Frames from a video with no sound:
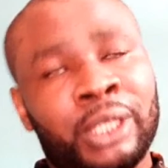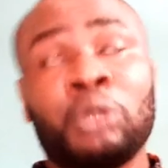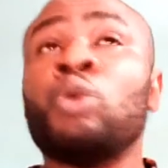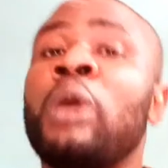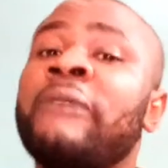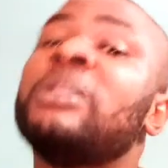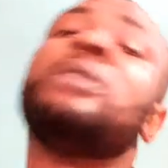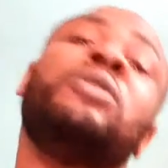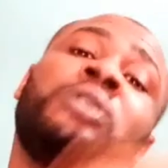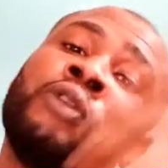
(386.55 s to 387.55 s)
You know, we have the
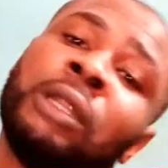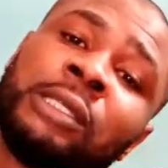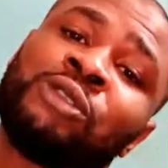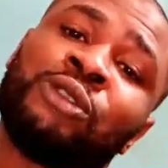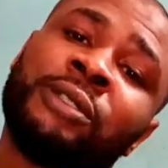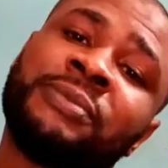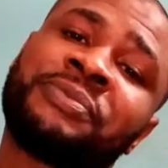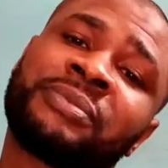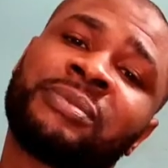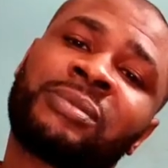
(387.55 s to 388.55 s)
good cholesterol,
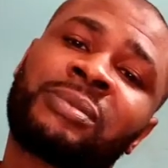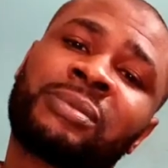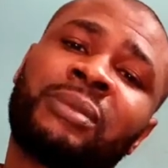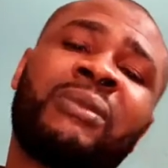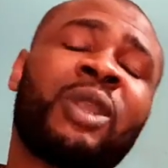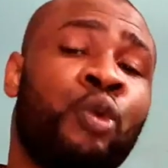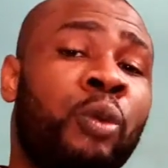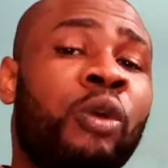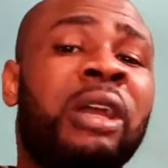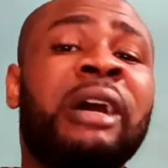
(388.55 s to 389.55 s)
we
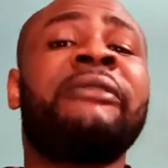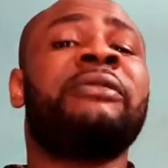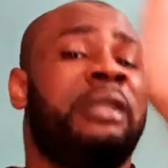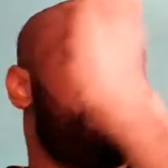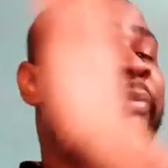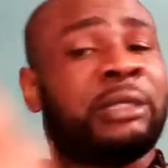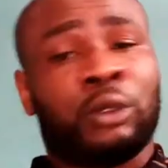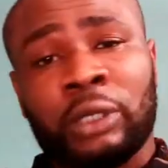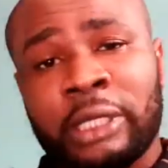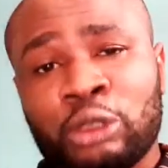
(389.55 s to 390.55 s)
could have bad
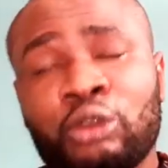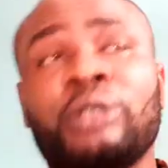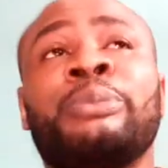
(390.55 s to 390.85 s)
cholesterol,